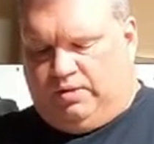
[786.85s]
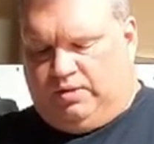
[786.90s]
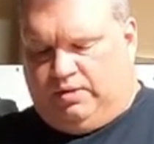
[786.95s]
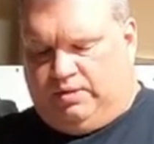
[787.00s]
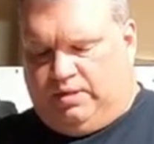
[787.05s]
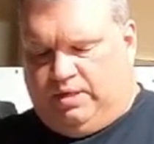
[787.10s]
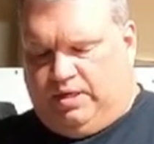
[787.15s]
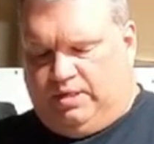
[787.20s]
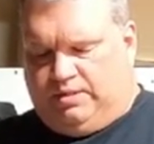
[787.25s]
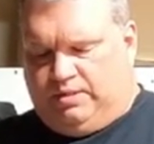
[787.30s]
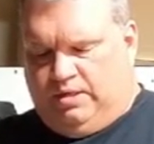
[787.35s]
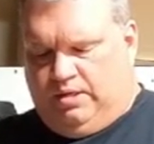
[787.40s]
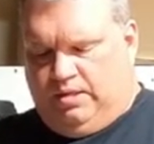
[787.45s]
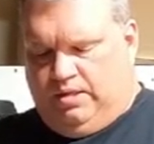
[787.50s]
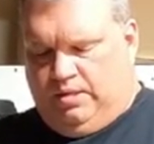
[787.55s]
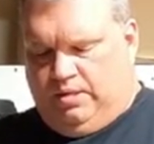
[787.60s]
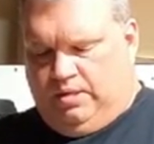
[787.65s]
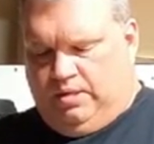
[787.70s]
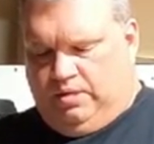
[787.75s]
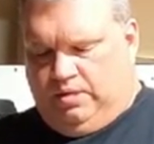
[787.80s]
It says
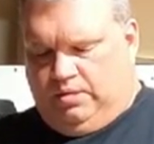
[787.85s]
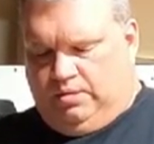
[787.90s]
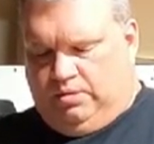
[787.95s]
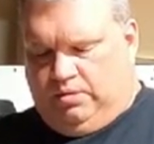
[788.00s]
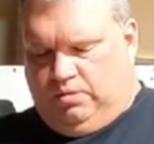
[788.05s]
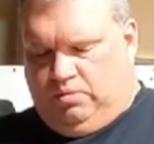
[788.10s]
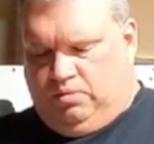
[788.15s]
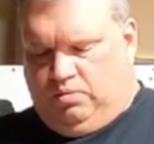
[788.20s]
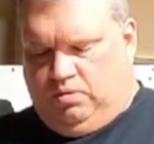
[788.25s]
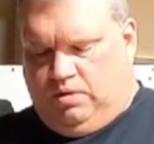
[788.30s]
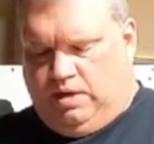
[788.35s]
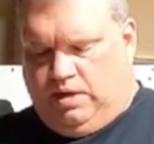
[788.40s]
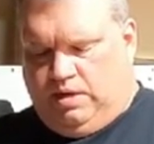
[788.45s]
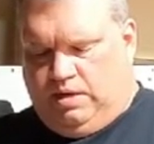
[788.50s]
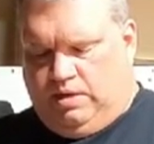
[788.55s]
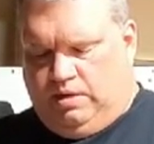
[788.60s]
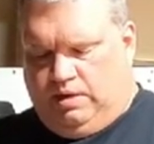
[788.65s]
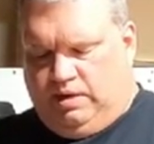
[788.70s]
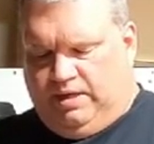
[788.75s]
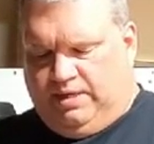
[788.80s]
to
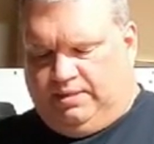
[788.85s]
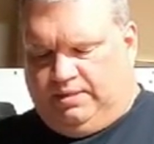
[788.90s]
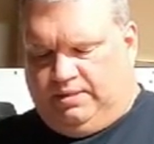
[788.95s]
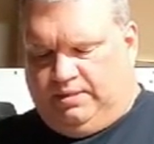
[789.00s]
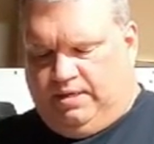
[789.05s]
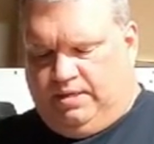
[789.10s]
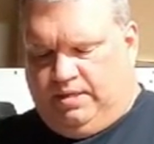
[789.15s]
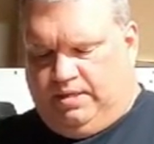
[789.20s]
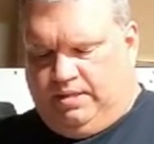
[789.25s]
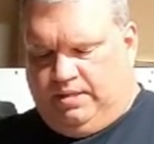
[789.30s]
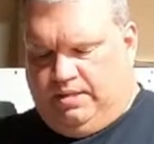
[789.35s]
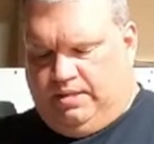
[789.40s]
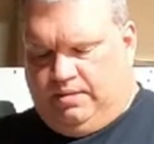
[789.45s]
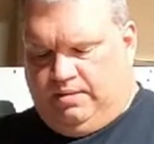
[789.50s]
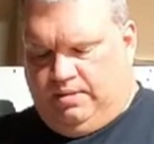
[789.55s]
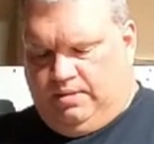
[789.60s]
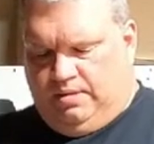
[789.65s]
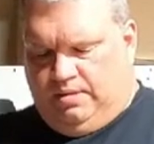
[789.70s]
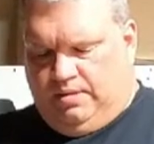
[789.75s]
uh, list and